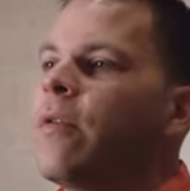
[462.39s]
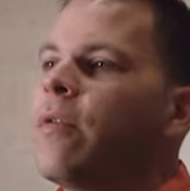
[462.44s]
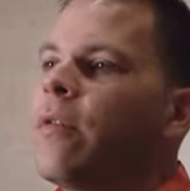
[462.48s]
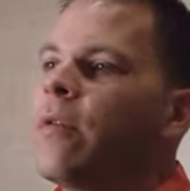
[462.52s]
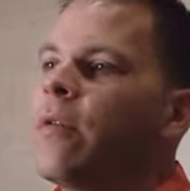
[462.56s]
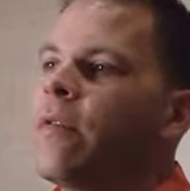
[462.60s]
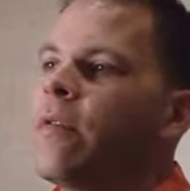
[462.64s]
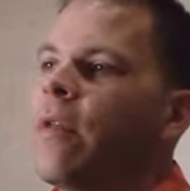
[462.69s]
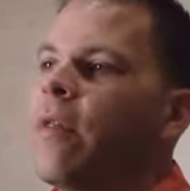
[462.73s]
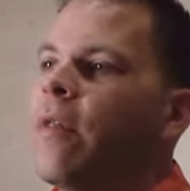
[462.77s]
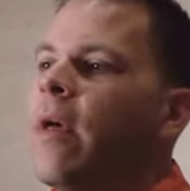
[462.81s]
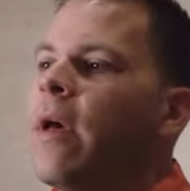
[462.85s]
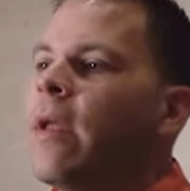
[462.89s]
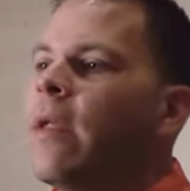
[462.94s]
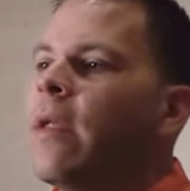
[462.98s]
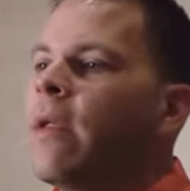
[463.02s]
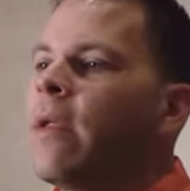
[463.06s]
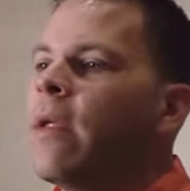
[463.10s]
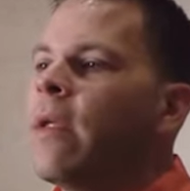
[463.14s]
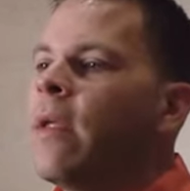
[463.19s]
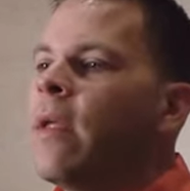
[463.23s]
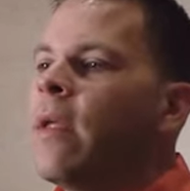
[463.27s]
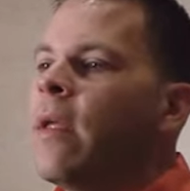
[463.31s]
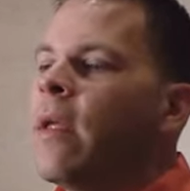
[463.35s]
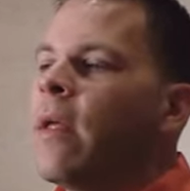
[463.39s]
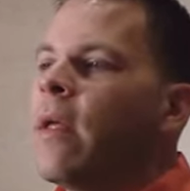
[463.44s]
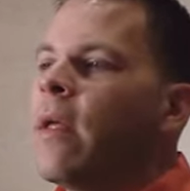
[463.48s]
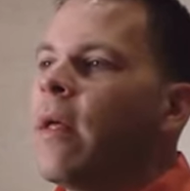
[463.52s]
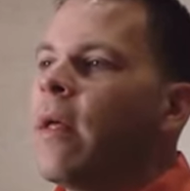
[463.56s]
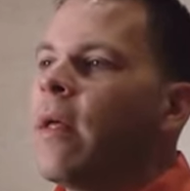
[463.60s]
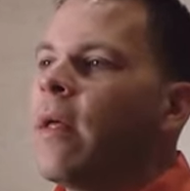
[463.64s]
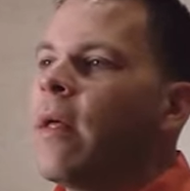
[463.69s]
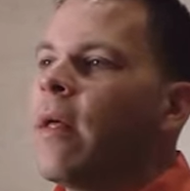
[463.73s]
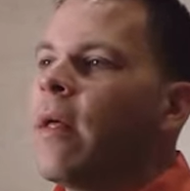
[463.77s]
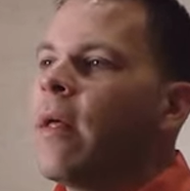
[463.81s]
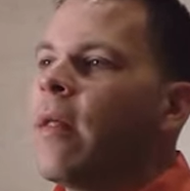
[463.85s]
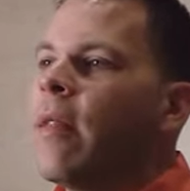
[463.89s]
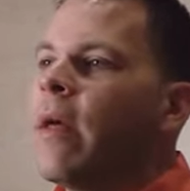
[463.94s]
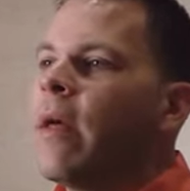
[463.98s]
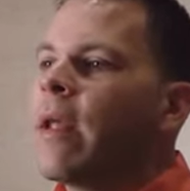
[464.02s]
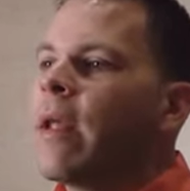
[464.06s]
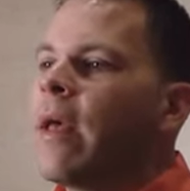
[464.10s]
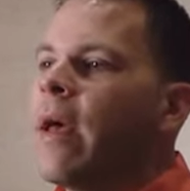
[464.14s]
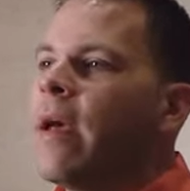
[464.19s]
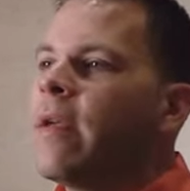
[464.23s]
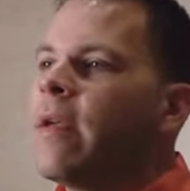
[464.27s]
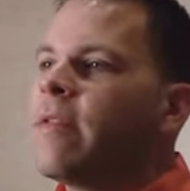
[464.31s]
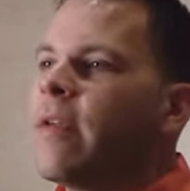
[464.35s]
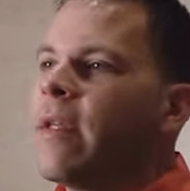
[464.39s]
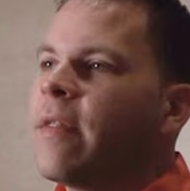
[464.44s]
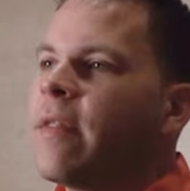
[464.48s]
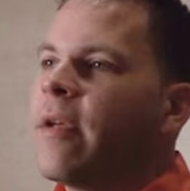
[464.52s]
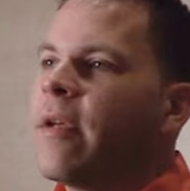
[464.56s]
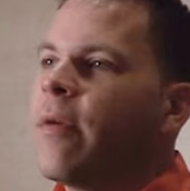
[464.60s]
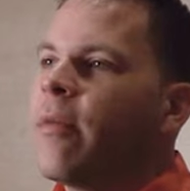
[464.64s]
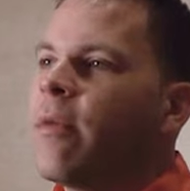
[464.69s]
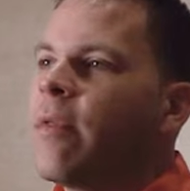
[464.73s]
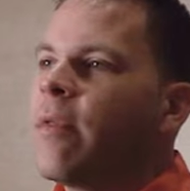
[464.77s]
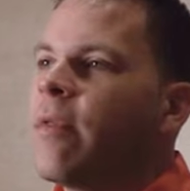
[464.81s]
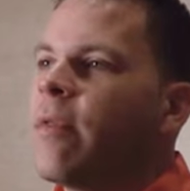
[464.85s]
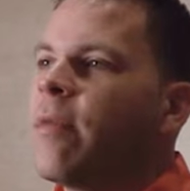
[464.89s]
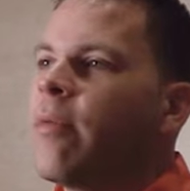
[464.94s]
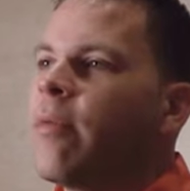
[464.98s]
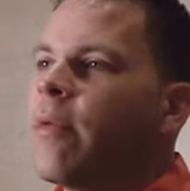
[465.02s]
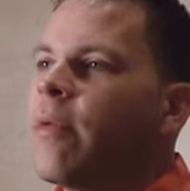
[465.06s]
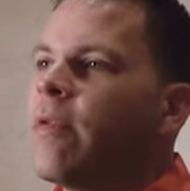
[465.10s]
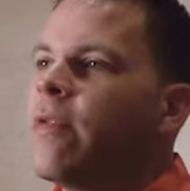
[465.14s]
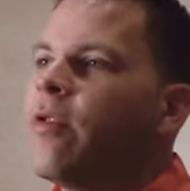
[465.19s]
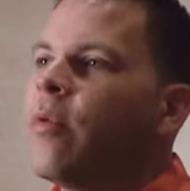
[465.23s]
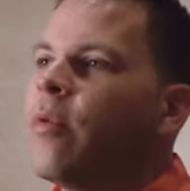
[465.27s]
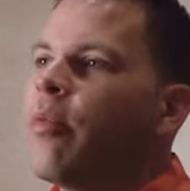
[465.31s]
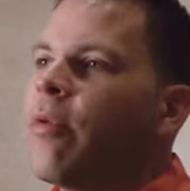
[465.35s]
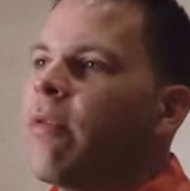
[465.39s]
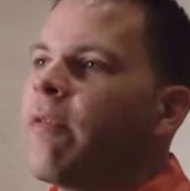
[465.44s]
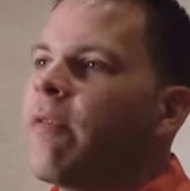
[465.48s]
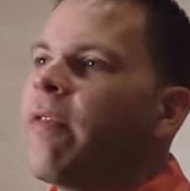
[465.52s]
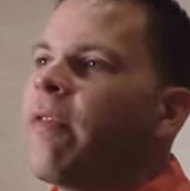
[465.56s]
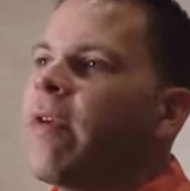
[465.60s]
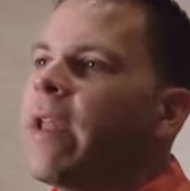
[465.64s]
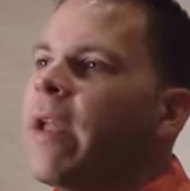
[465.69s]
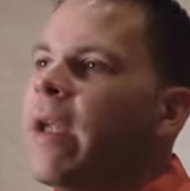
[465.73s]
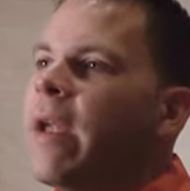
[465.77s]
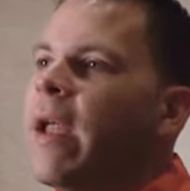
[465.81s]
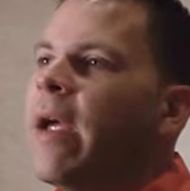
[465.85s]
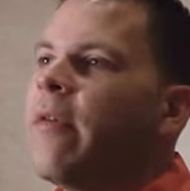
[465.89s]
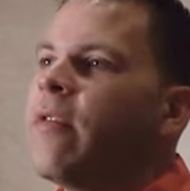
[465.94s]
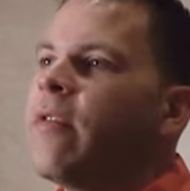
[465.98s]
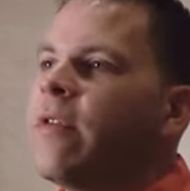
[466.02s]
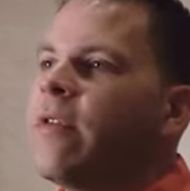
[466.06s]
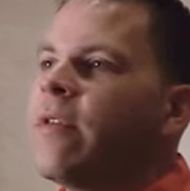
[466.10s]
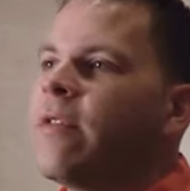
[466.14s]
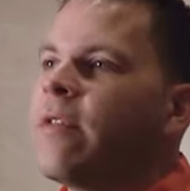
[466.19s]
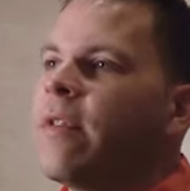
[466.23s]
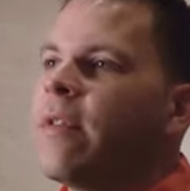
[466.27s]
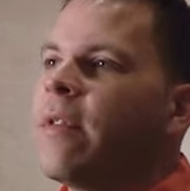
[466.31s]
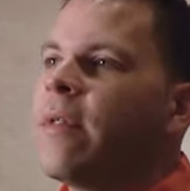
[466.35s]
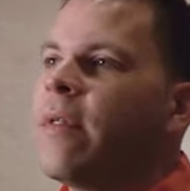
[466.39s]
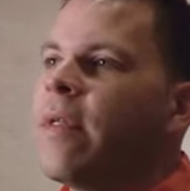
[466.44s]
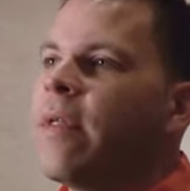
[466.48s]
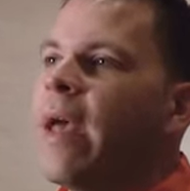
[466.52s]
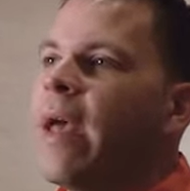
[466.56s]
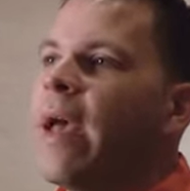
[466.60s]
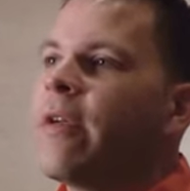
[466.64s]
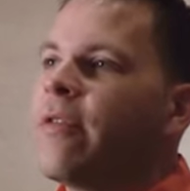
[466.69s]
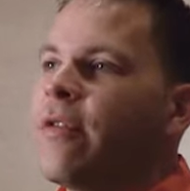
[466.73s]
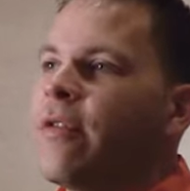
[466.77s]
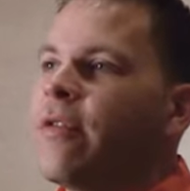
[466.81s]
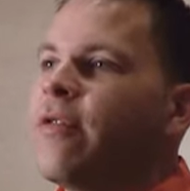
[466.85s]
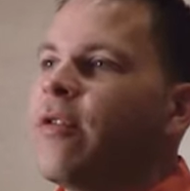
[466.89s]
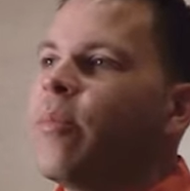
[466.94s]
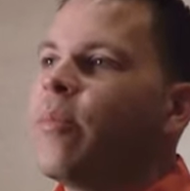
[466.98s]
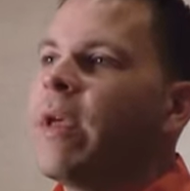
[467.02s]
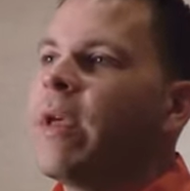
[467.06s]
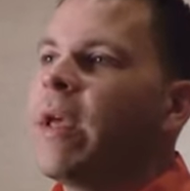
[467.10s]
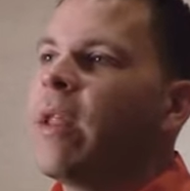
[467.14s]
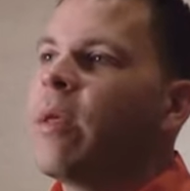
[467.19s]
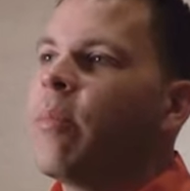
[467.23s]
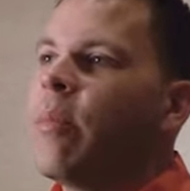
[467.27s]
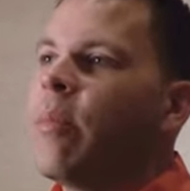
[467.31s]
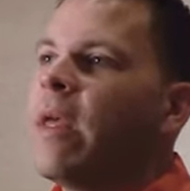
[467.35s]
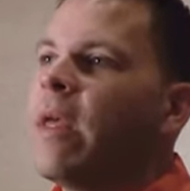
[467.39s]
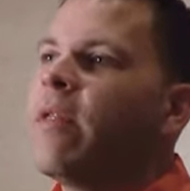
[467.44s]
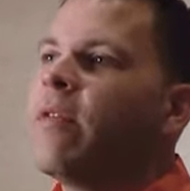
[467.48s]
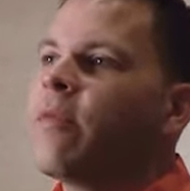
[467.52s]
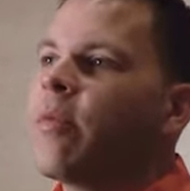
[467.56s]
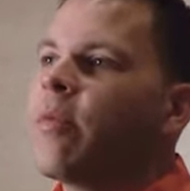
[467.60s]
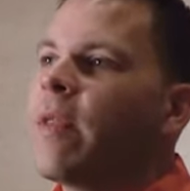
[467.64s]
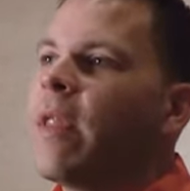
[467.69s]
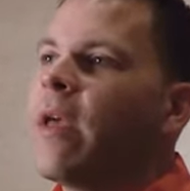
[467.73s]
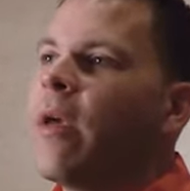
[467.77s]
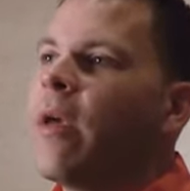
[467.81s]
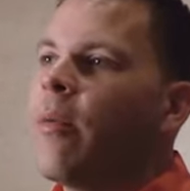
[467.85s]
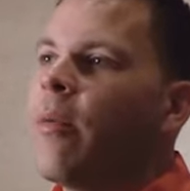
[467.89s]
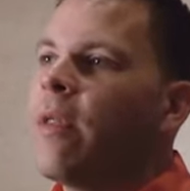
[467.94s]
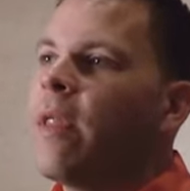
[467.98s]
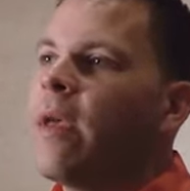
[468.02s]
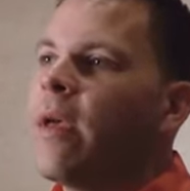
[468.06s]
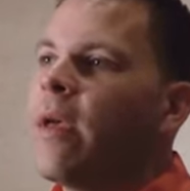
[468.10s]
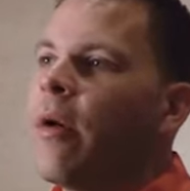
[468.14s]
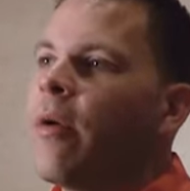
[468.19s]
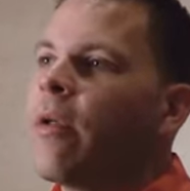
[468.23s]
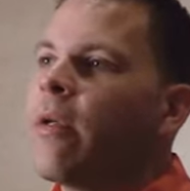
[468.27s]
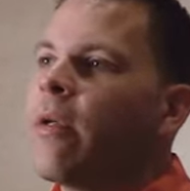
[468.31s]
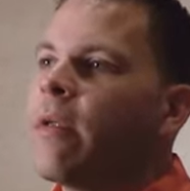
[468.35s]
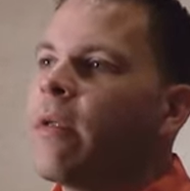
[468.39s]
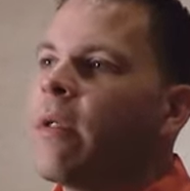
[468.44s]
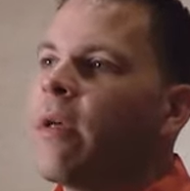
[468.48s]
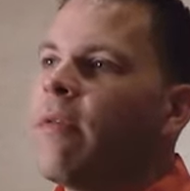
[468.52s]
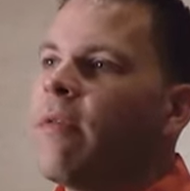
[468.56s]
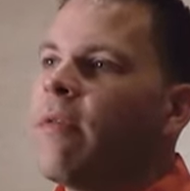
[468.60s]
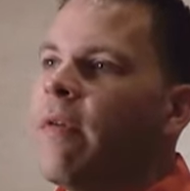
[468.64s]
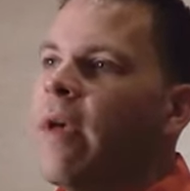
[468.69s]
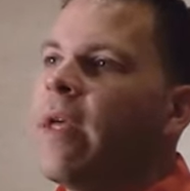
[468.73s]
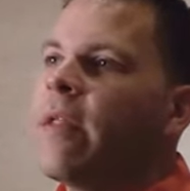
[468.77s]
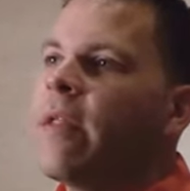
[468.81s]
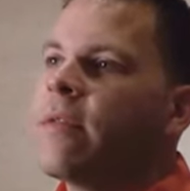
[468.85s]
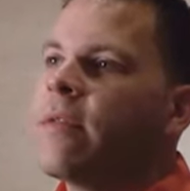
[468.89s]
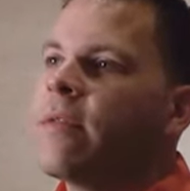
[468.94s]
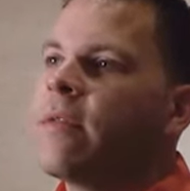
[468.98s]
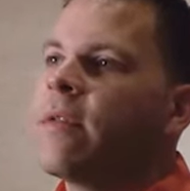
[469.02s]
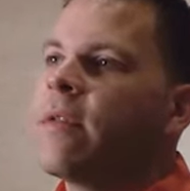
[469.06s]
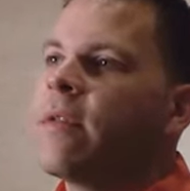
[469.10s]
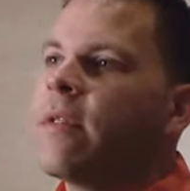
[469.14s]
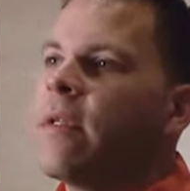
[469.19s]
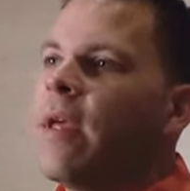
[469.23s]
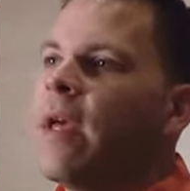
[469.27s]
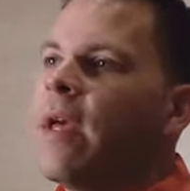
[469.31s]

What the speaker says: There's a lot of guys out there with super inflated averages, and they actually shouldn't be getting pins when they go to events,